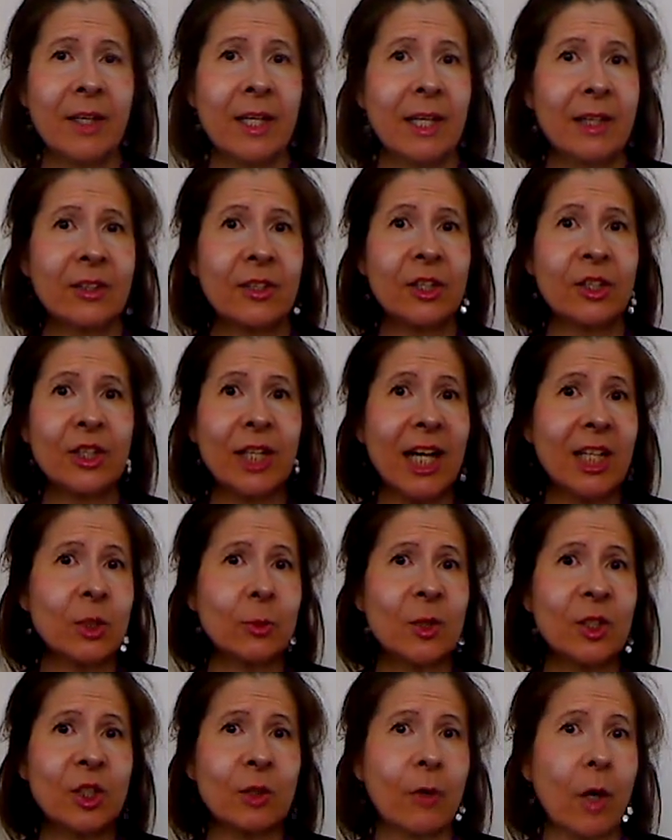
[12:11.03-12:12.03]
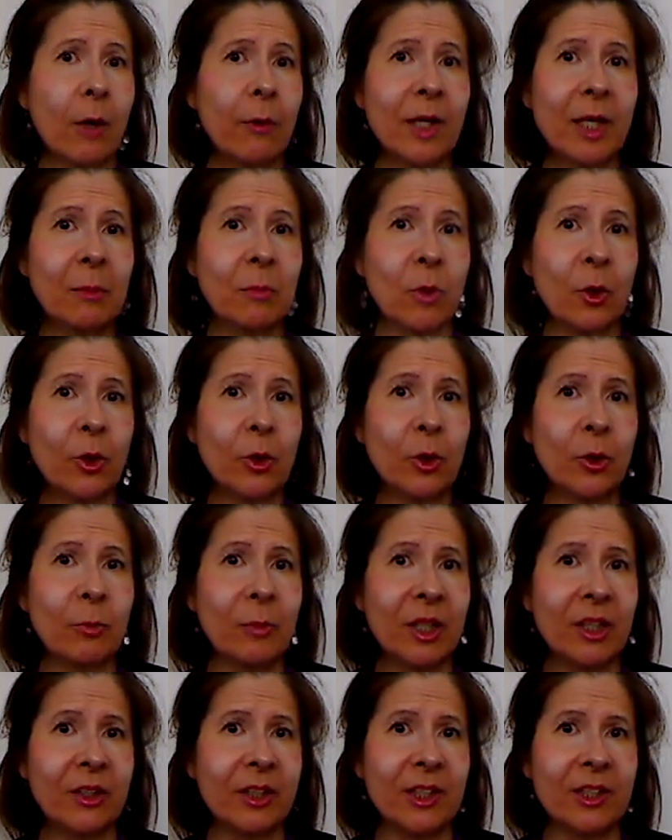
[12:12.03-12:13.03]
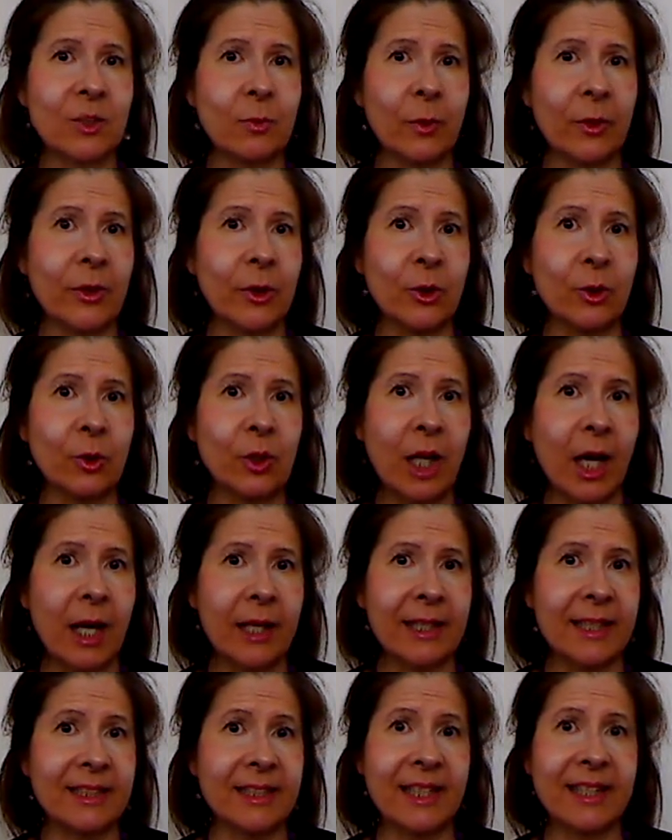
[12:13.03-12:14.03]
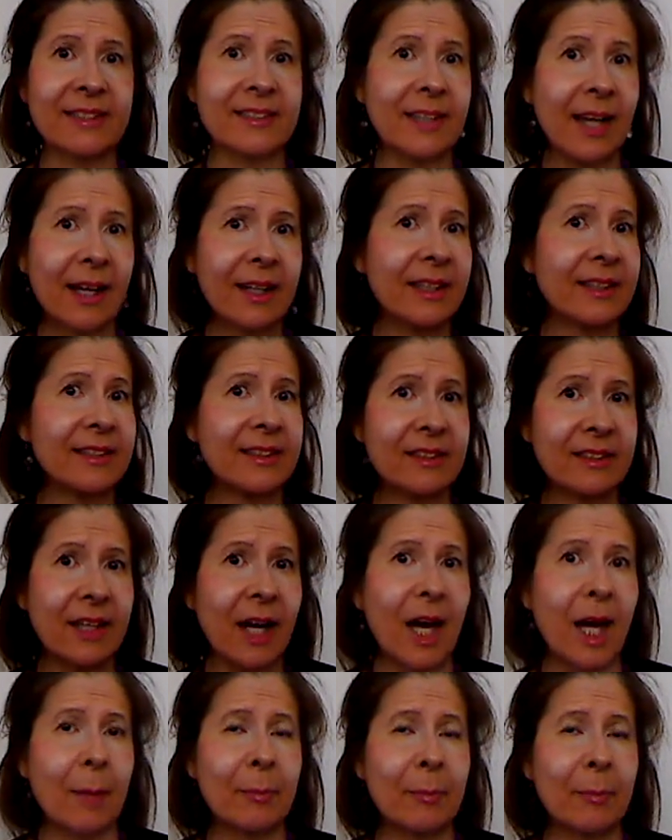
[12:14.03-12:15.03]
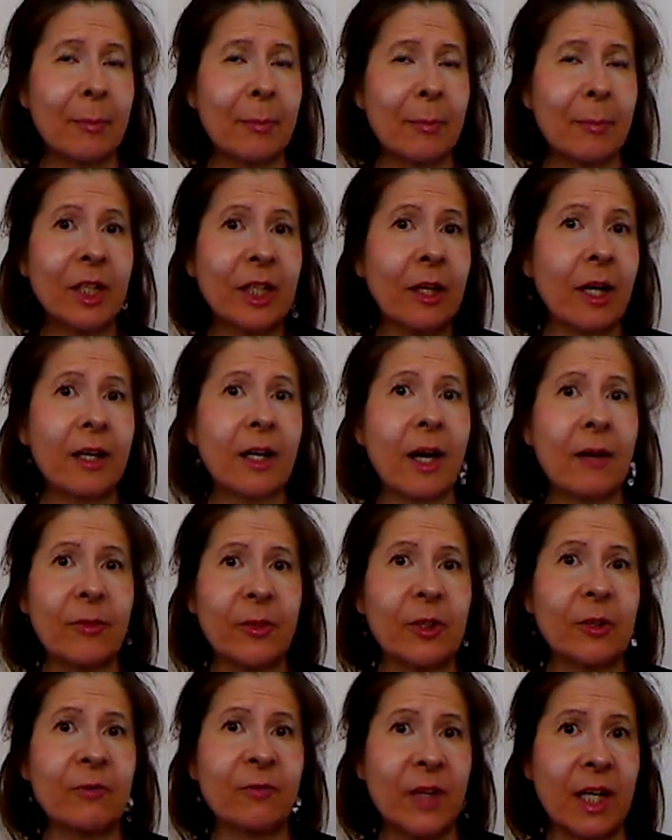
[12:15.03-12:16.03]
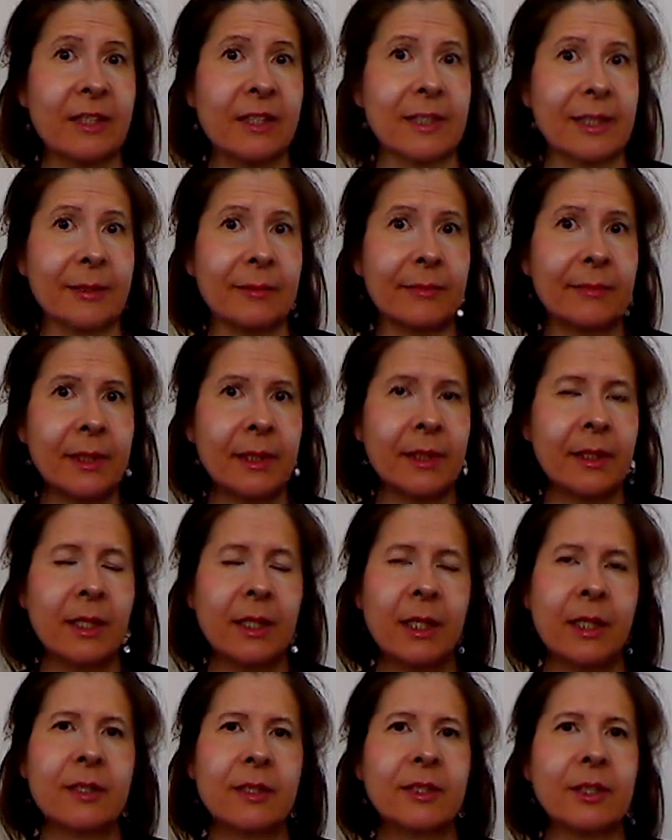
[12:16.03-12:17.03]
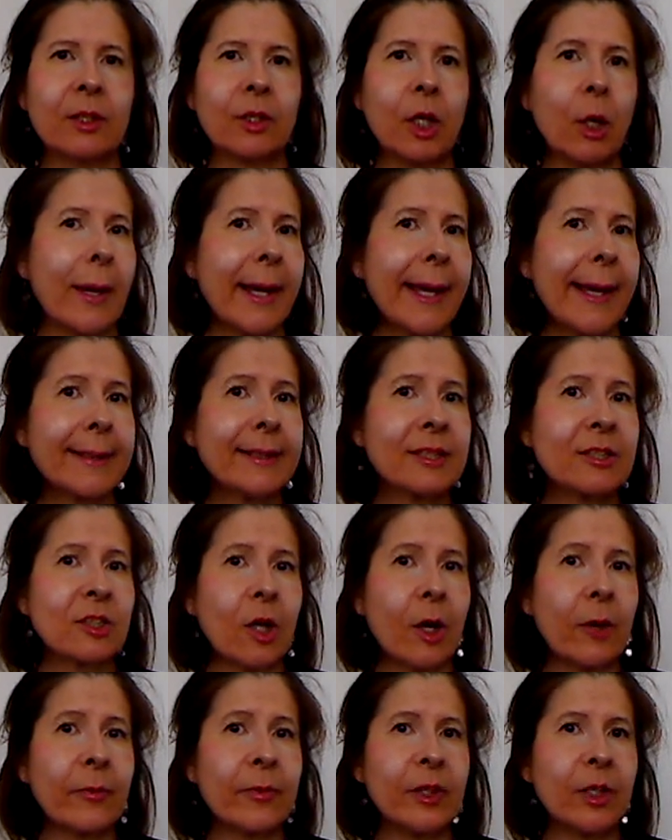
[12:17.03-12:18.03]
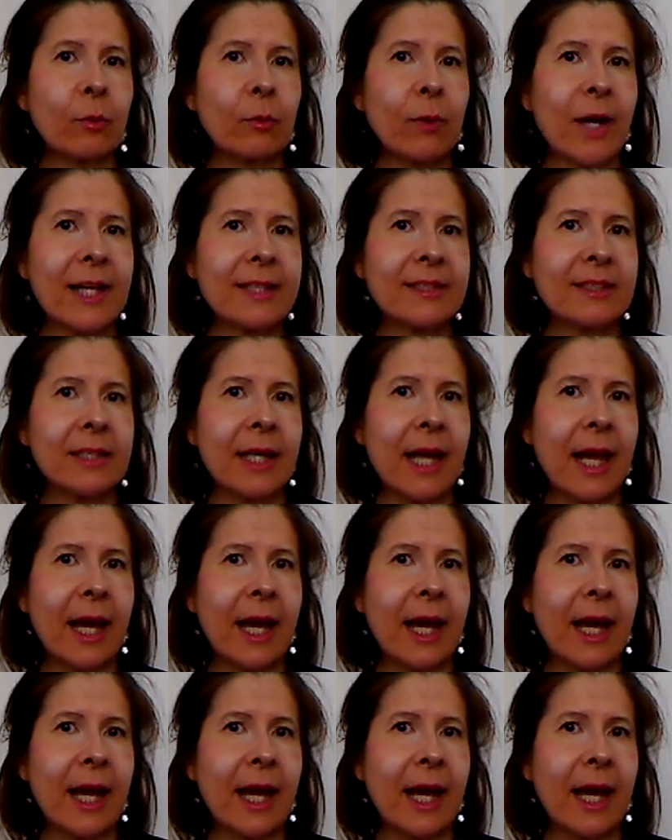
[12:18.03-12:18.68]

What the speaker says: The Jesuits have already murdered millions with their Nukakis, and it's not going to, so we cut off their funding. So go ahead and start the arrests now.